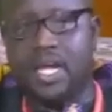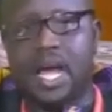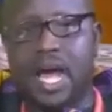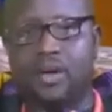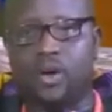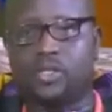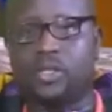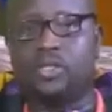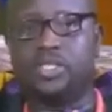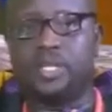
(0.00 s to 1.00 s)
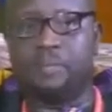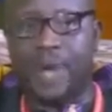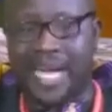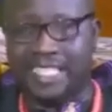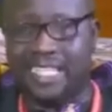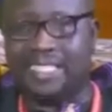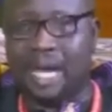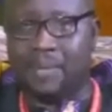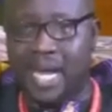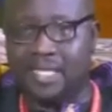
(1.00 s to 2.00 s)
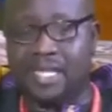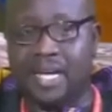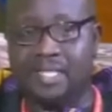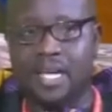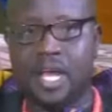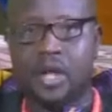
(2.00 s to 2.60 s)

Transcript: and also the Brightence stabilizers.